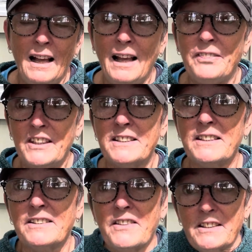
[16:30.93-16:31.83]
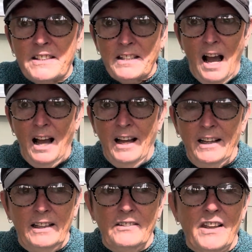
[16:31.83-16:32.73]
this is the
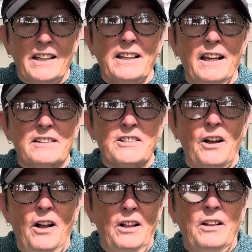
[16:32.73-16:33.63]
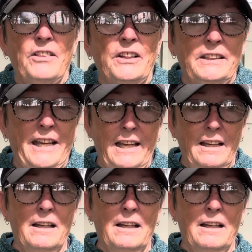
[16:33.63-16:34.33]
side that gets all the lake